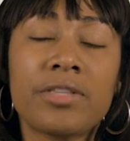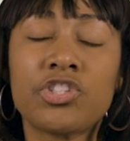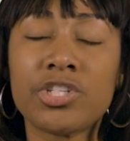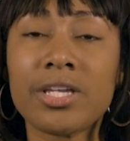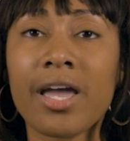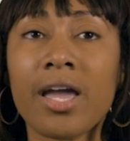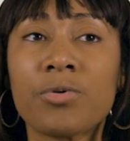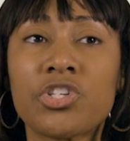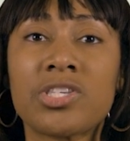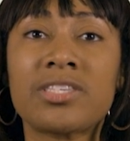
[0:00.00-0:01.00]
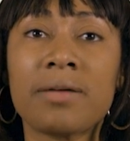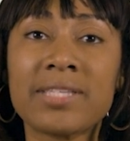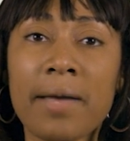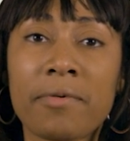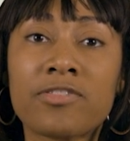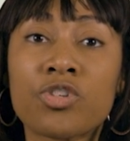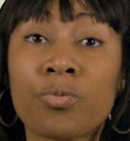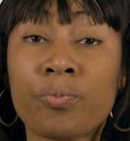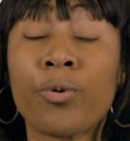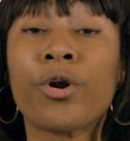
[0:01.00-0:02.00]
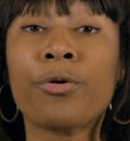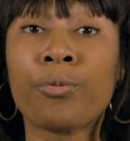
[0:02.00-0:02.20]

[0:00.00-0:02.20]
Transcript: the GA, which is some type of support